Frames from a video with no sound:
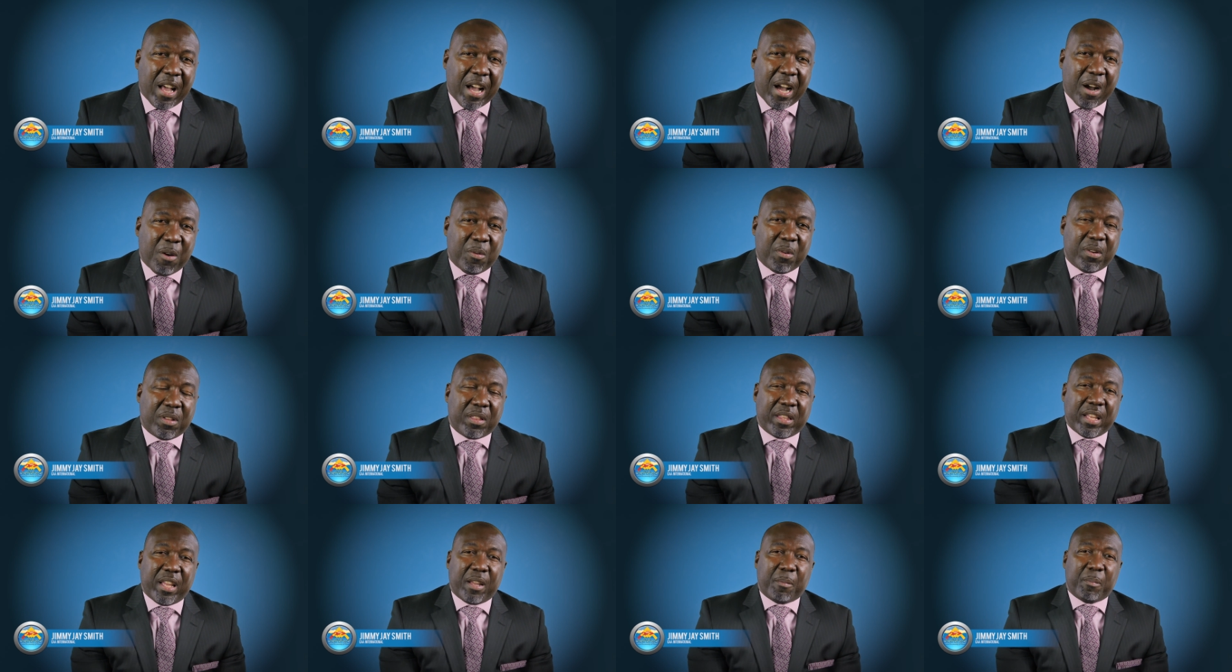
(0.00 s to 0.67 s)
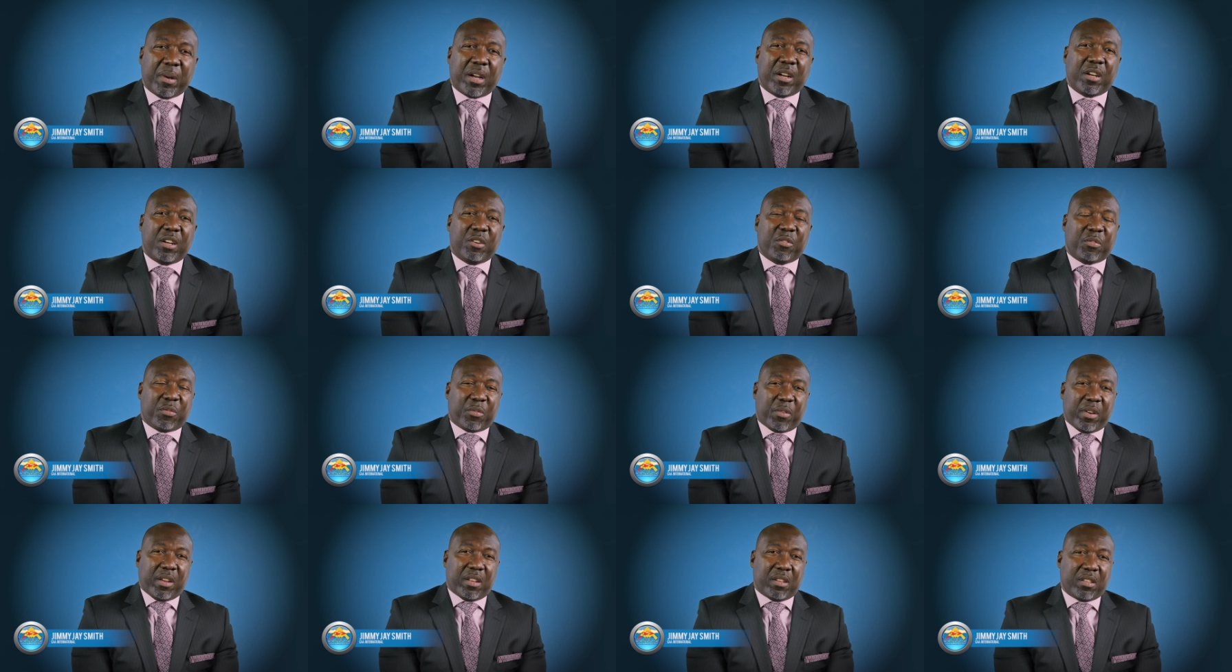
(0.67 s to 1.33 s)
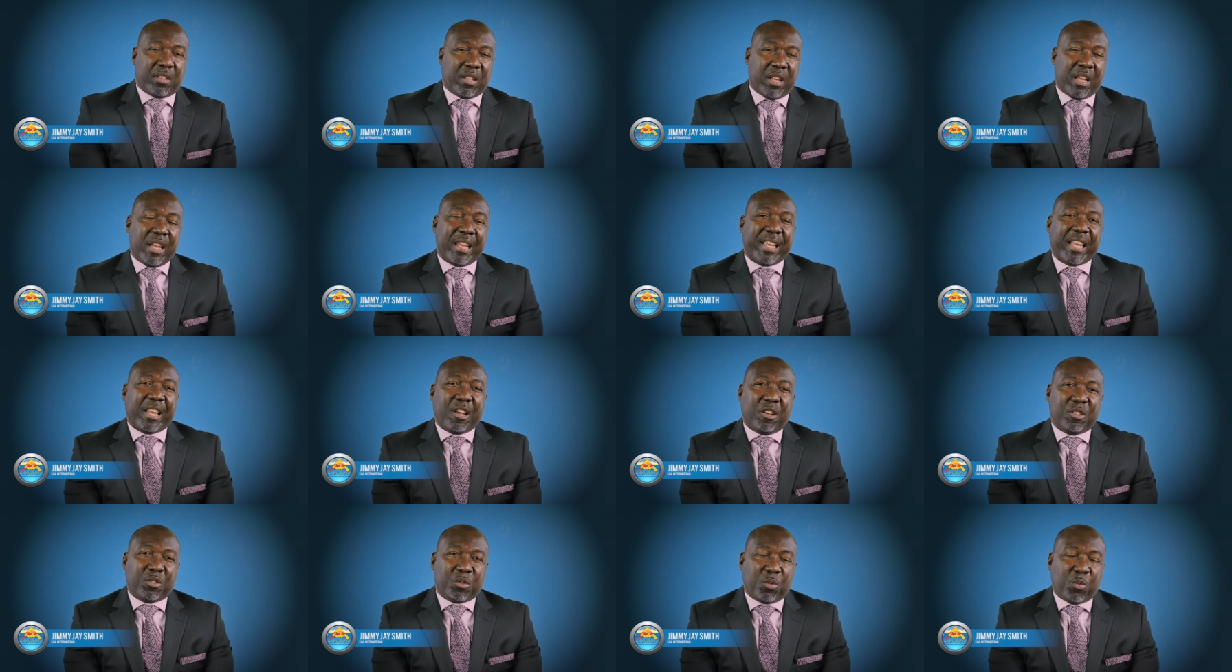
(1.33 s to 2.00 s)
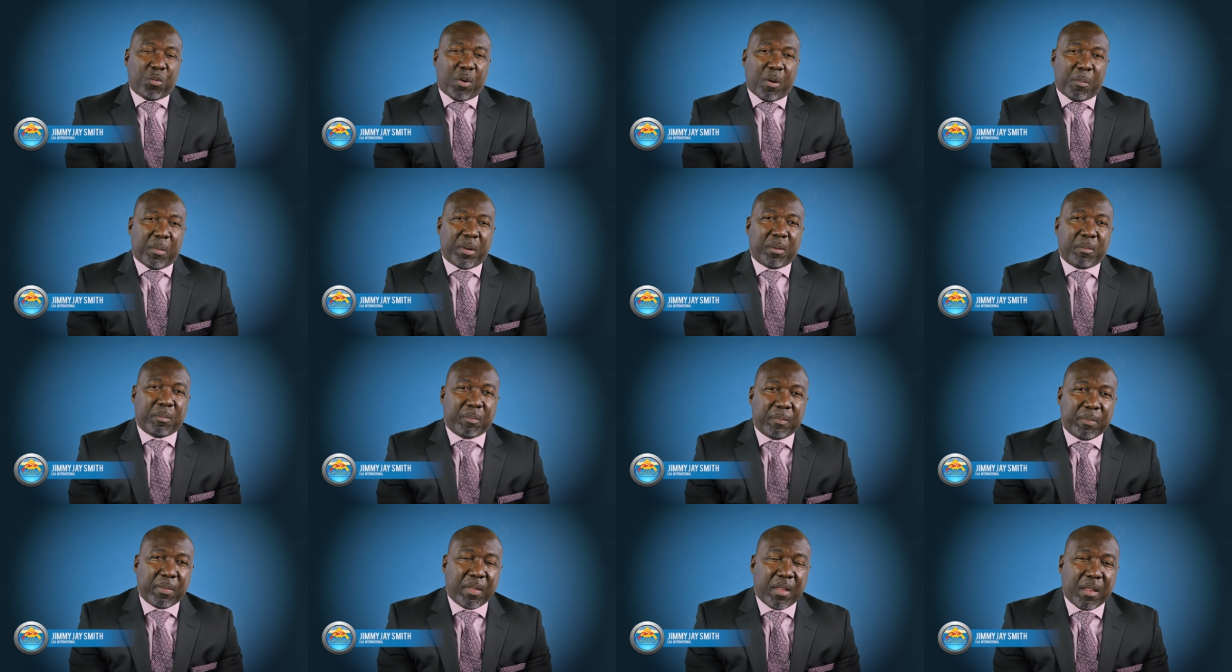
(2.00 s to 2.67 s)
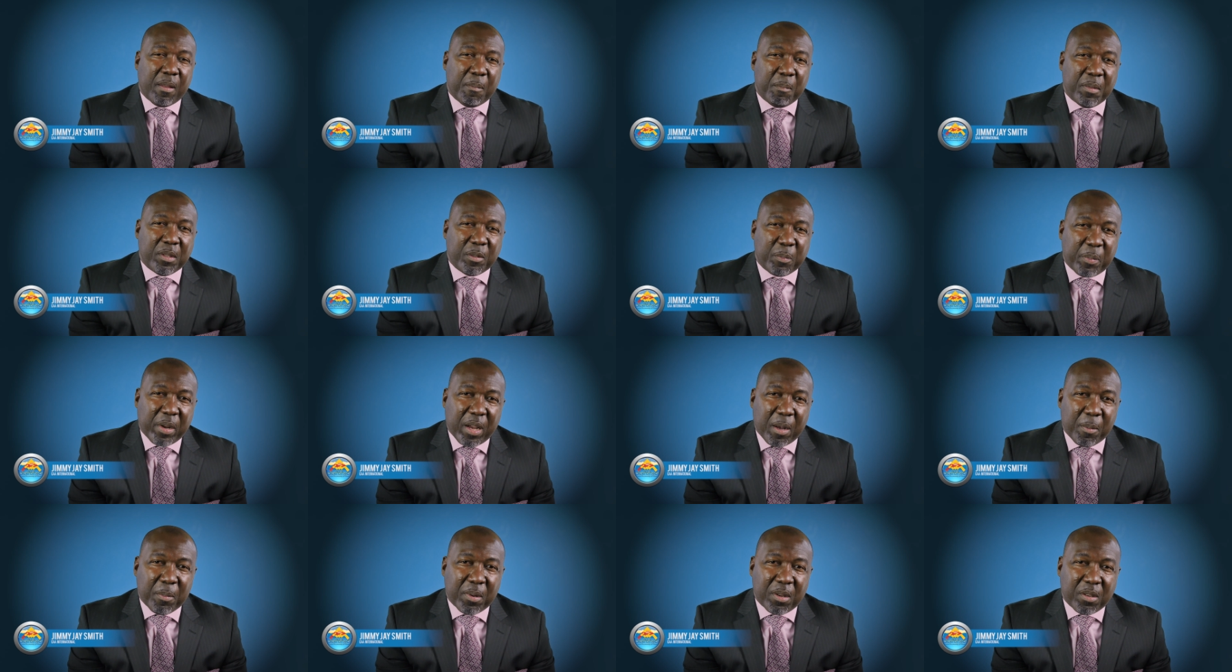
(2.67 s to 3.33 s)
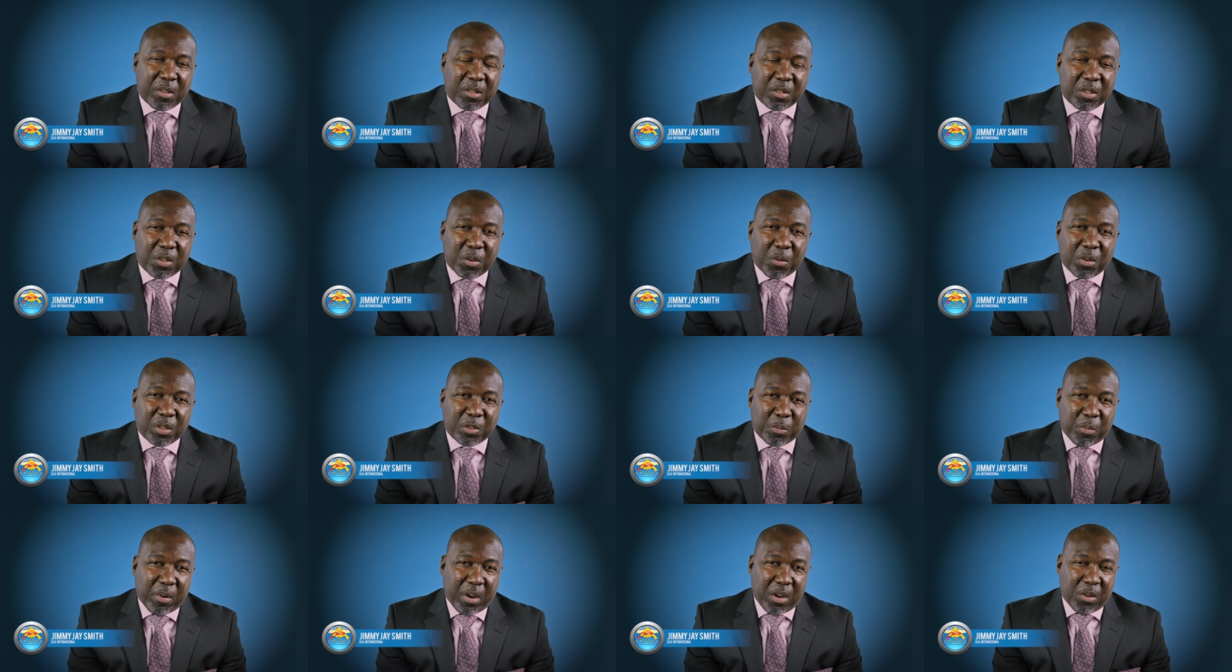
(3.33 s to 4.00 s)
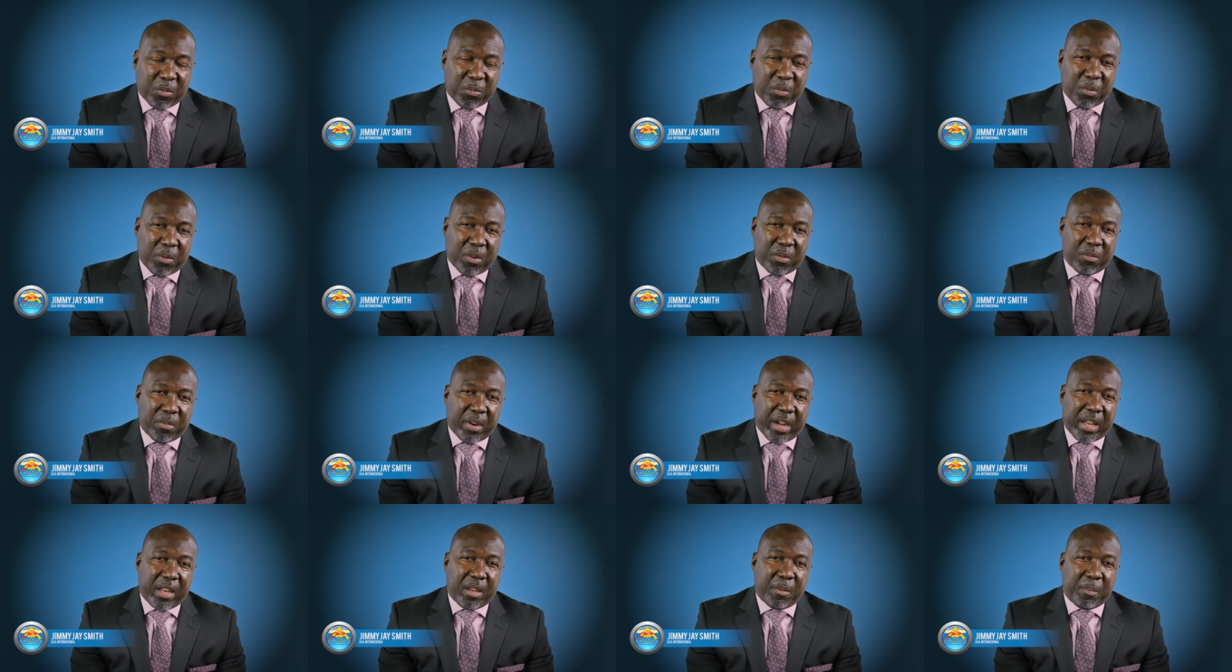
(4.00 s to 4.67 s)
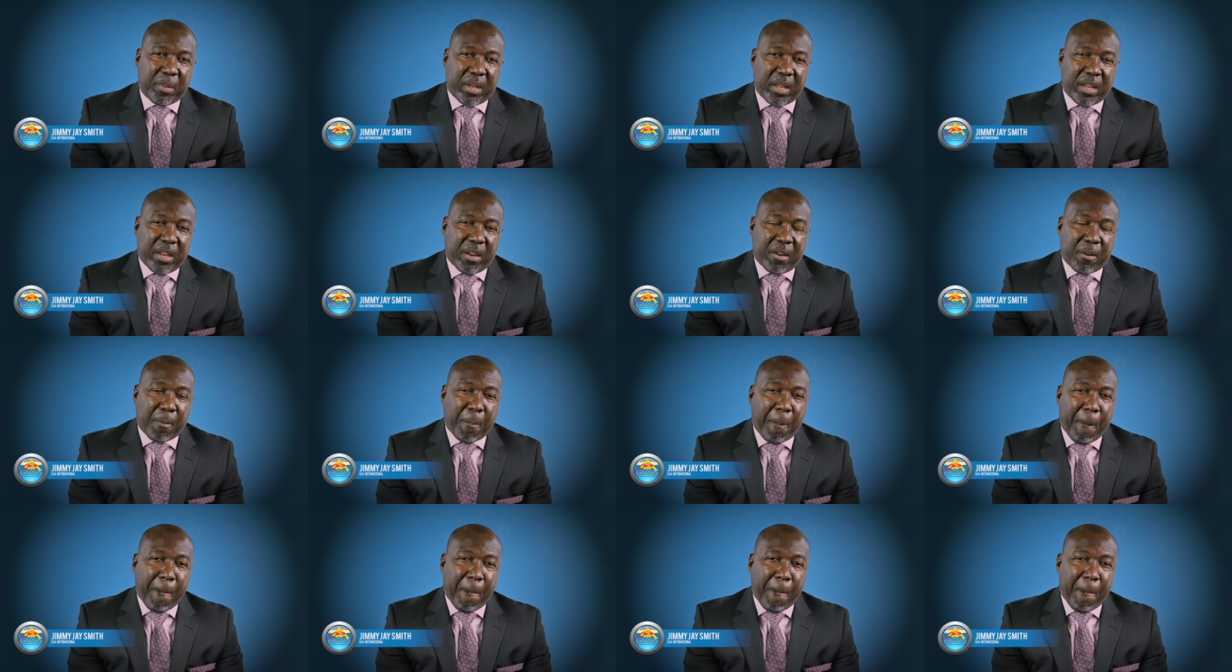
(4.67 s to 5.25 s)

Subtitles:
I want to thank my good friend, Councilwoman, Ms. Pamela Goynes for inviting me here.